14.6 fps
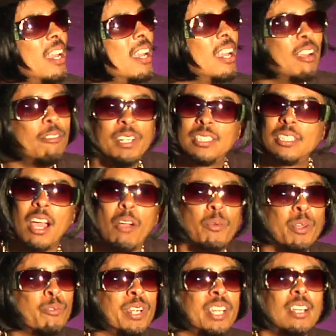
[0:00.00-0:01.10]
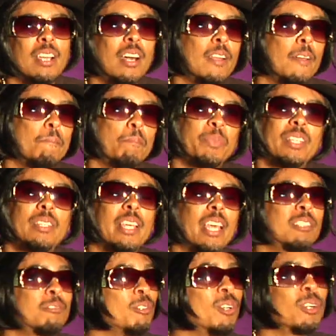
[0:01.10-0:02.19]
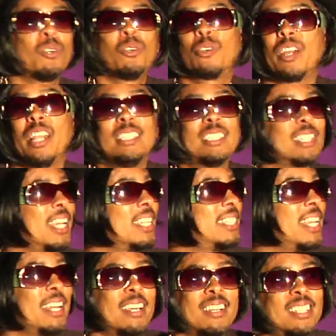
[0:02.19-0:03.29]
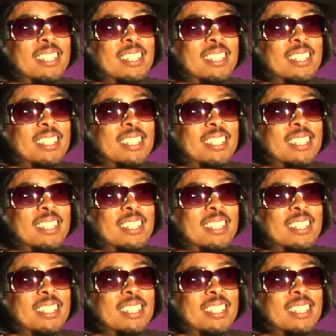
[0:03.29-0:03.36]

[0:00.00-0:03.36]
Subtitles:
Every time we recut it, the dance floor would go crazy, like they didn't